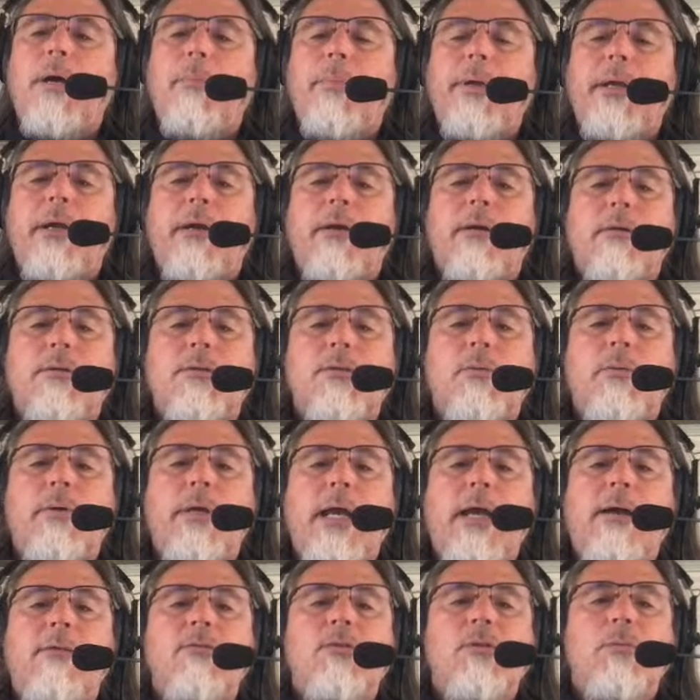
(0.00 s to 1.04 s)
up here. So
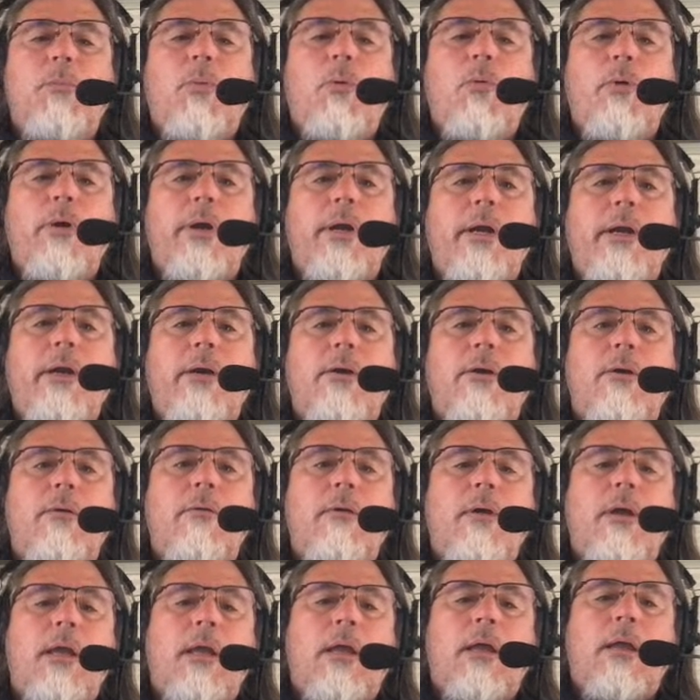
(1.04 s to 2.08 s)
we have support here.